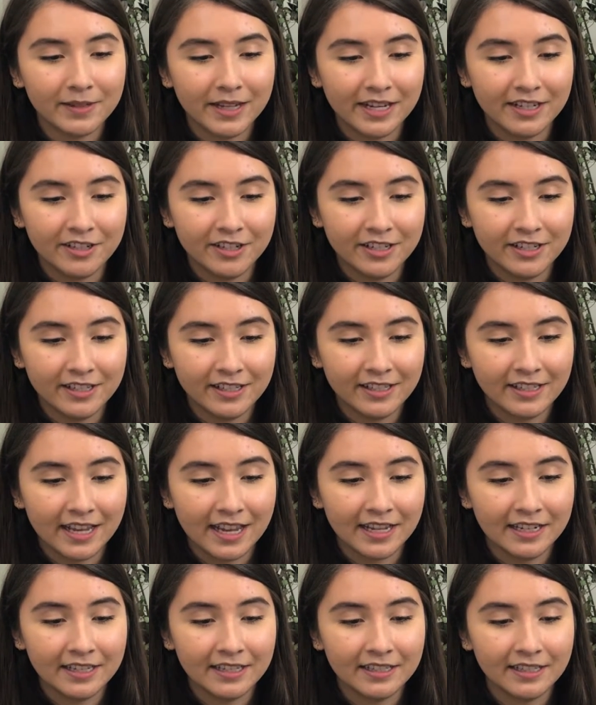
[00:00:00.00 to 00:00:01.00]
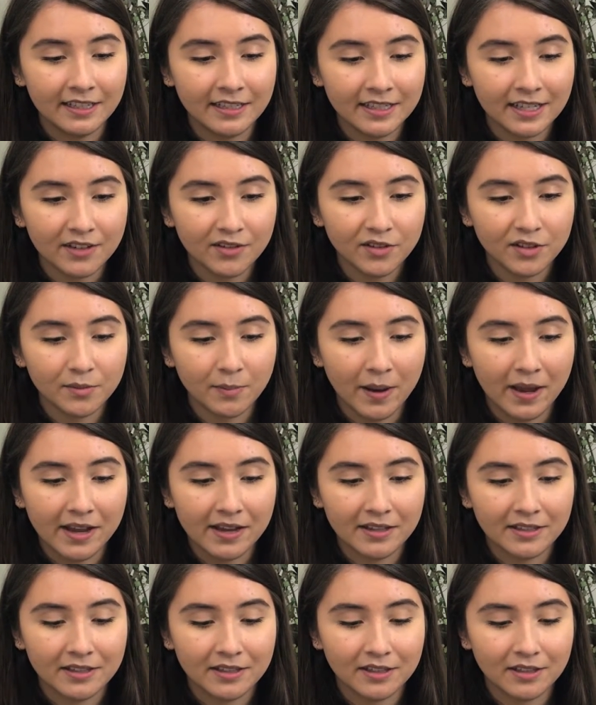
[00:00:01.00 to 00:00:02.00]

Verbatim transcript: edges and it does have spikes,